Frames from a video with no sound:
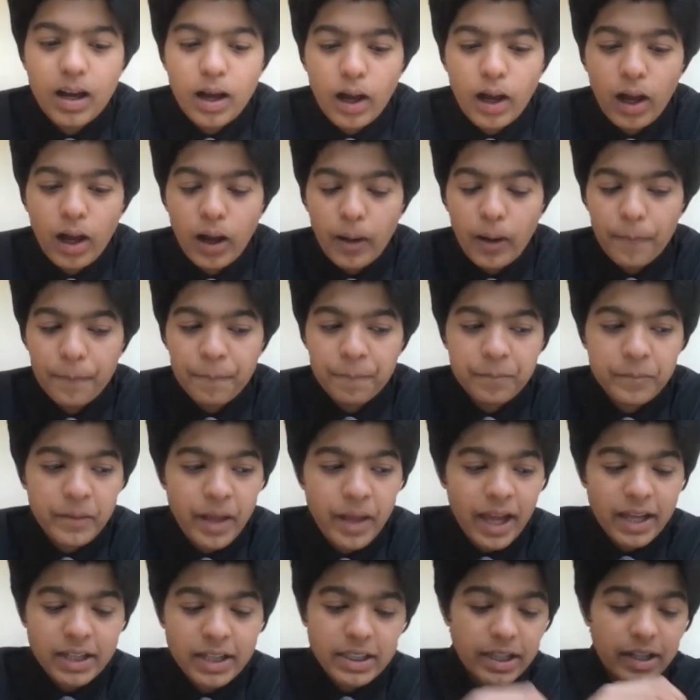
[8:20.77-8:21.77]

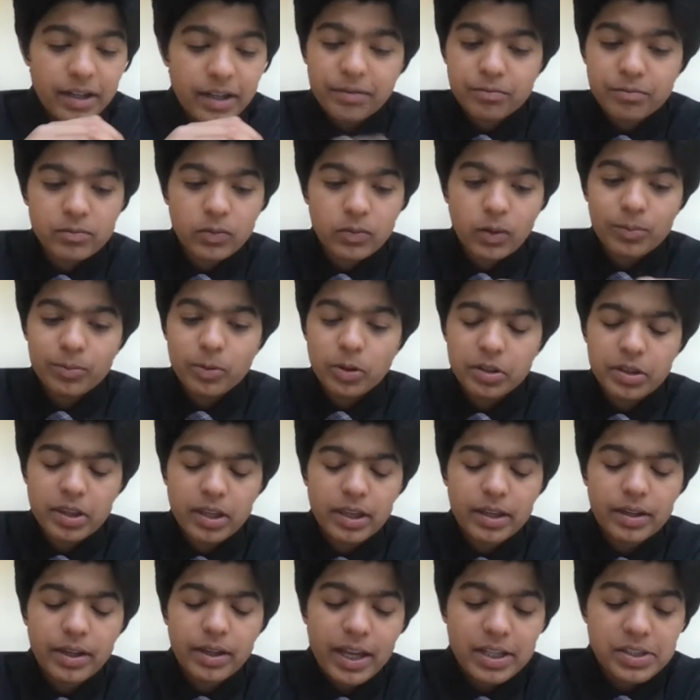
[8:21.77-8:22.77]
And one more
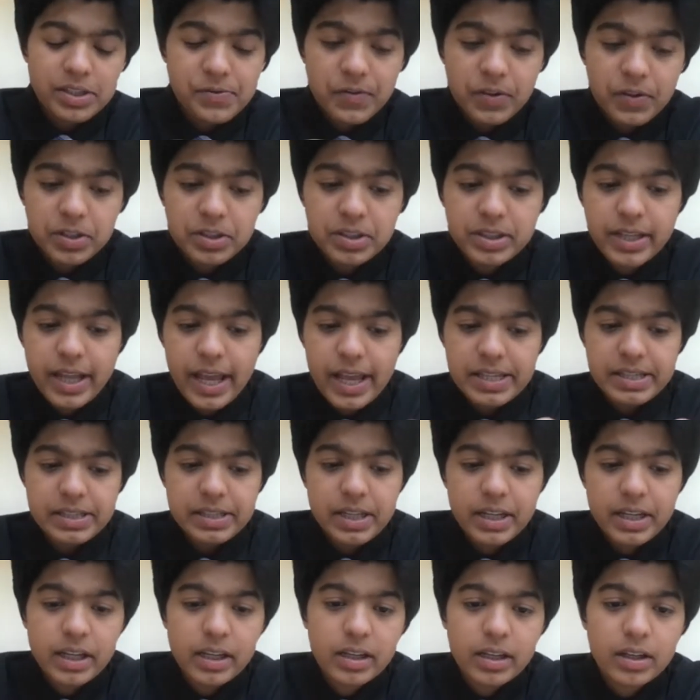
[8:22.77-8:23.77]
thing, as for
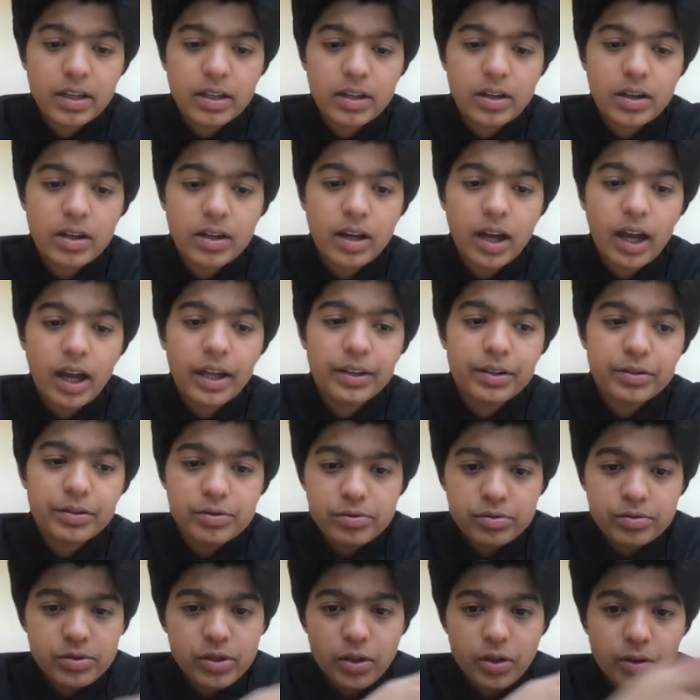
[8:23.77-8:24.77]
testing, I
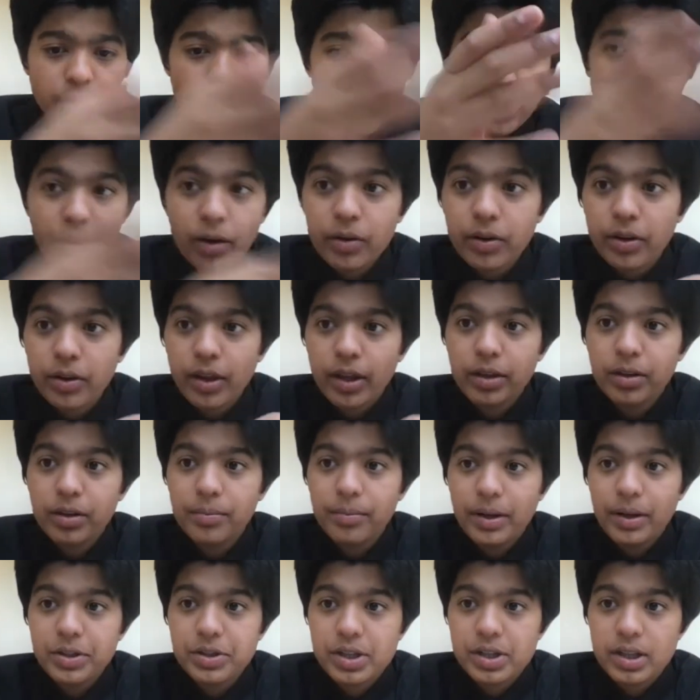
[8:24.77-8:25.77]
know that you
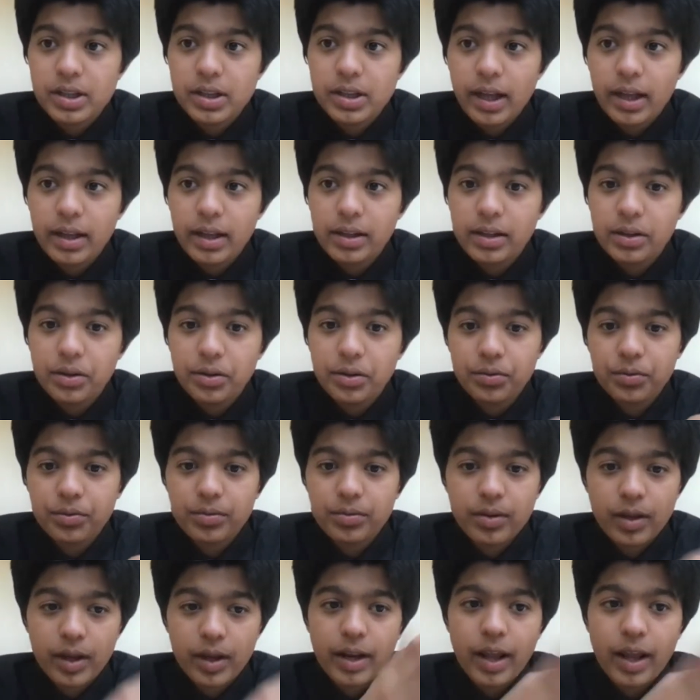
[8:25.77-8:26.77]
mentioned that you
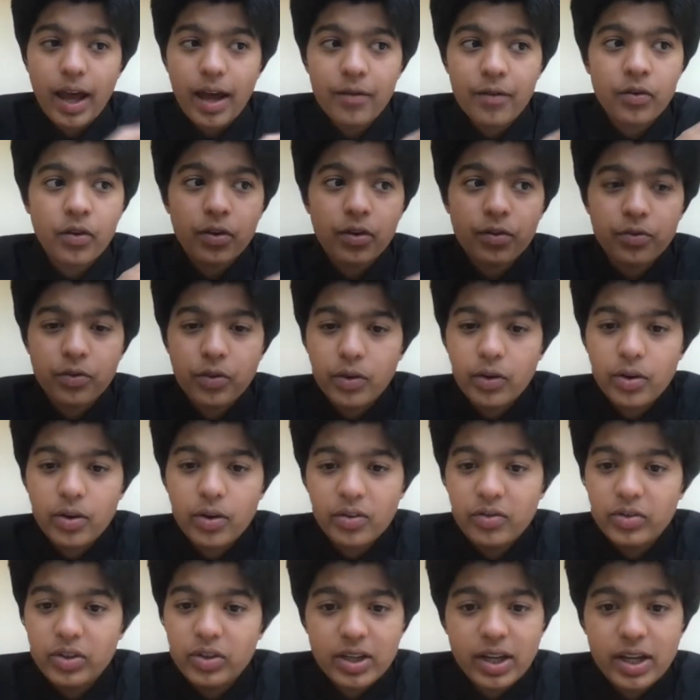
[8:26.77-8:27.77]
did have a few
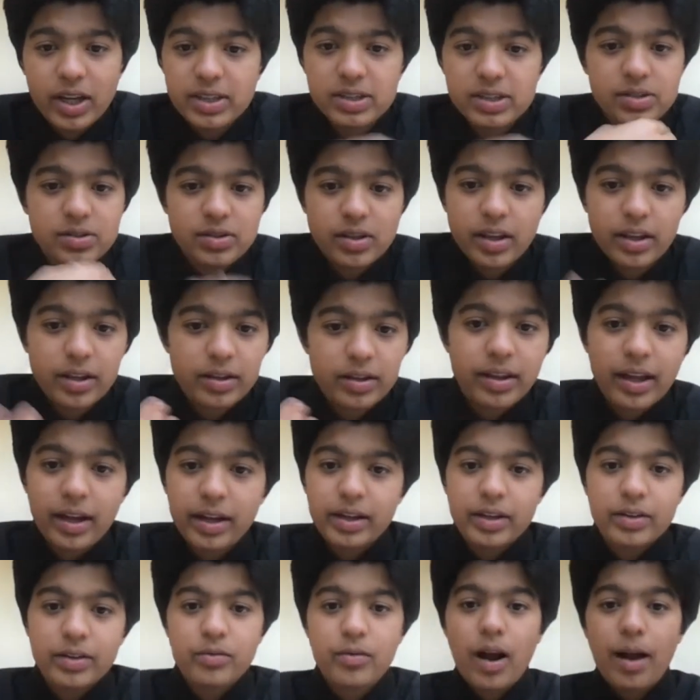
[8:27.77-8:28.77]
COVID tests like
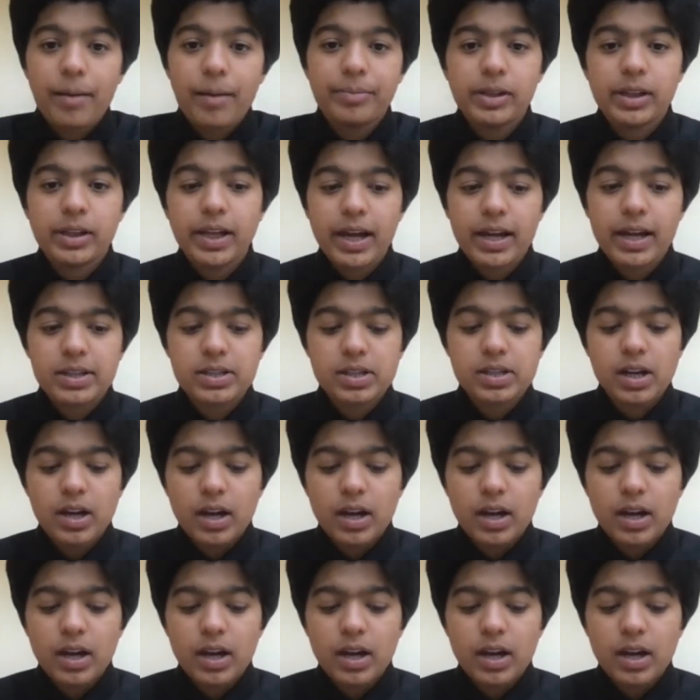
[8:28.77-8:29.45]
that can rapid test.